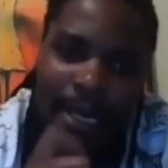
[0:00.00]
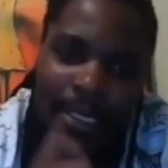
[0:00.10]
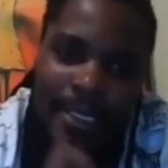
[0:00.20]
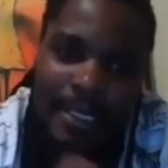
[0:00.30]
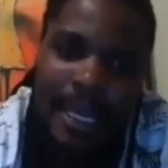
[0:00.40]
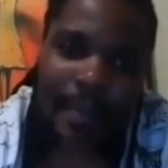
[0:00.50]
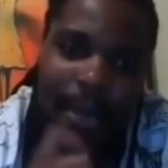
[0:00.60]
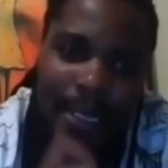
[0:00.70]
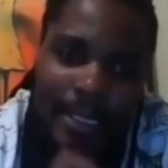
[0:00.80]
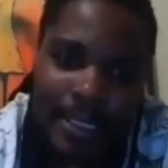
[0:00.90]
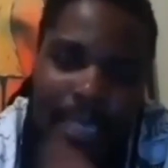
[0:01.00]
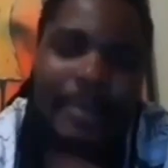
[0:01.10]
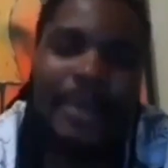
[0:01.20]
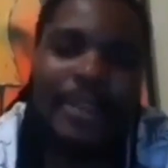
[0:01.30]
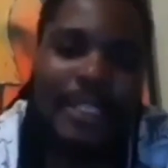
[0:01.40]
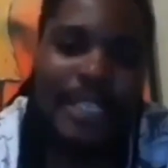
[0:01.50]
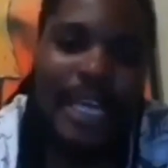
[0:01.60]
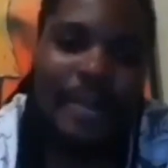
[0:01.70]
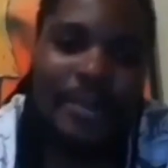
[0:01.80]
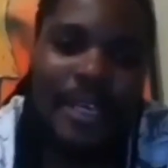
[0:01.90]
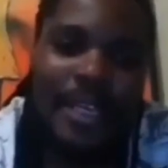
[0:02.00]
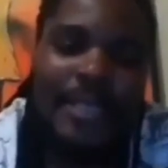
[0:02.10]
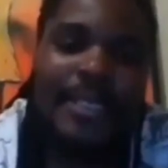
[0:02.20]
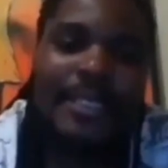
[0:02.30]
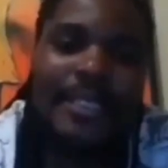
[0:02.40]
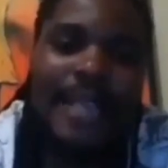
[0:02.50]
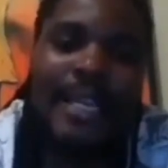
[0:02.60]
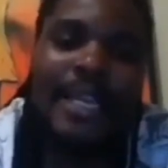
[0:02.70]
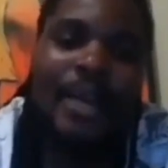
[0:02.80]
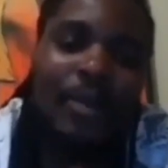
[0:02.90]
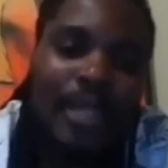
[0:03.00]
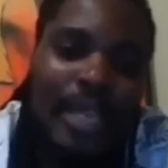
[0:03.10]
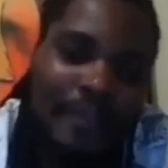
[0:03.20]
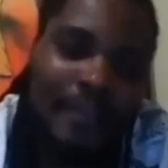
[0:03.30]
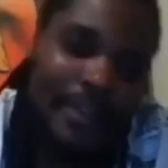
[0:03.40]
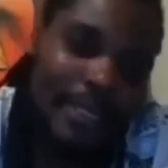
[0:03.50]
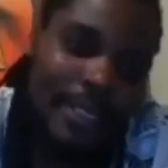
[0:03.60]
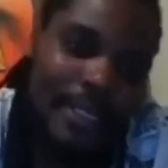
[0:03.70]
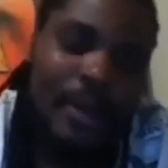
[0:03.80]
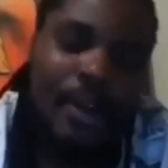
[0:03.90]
Temba, Temba three times, that is done with emphasis.